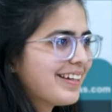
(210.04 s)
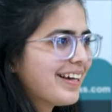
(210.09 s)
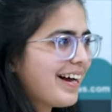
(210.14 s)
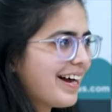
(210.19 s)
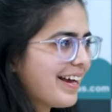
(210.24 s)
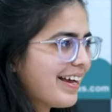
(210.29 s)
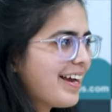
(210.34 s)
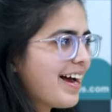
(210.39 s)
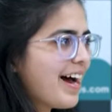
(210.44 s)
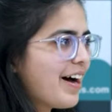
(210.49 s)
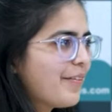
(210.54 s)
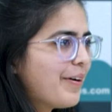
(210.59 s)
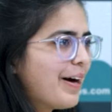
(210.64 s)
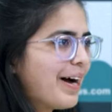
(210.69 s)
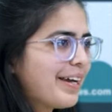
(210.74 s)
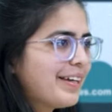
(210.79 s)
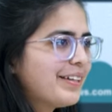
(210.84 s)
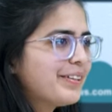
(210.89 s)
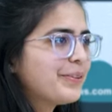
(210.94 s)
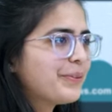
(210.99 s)

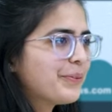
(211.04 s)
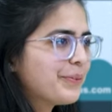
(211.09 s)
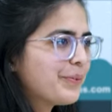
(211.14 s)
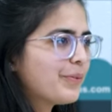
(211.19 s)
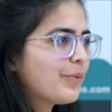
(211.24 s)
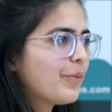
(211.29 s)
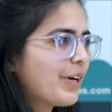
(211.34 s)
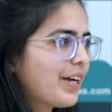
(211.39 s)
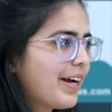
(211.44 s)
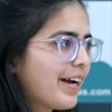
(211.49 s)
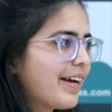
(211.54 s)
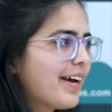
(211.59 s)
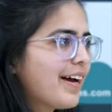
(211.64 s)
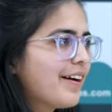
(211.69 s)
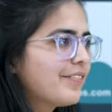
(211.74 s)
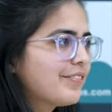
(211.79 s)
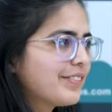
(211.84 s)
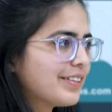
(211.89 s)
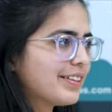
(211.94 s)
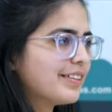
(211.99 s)
I
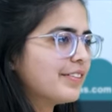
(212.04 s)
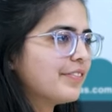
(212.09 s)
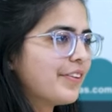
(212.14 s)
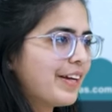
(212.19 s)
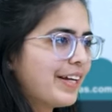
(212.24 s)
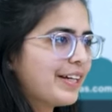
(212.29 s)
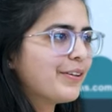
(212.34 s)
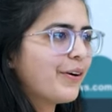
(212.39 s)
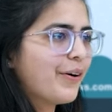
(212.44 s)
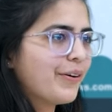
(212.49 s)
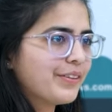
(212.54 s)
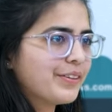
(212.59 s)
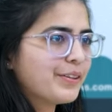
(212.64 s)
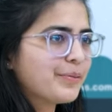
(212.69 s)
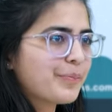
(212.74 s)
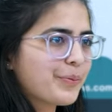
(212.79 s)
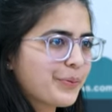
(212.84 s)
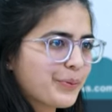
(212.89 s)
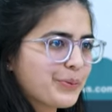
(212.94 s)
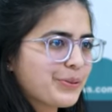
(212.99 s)
have weighed on
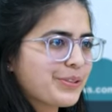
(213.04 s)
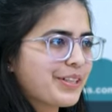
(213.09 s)
the pros and cons.